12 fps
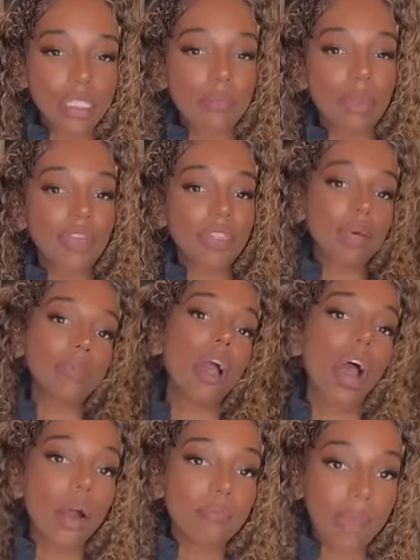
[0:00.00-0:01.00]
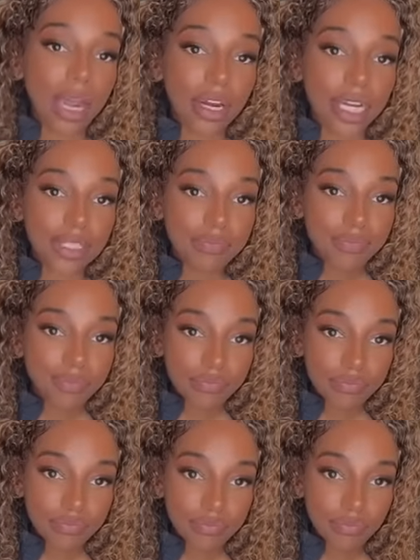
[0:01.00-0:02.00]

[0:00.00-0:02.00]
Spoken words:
if some of y'all are married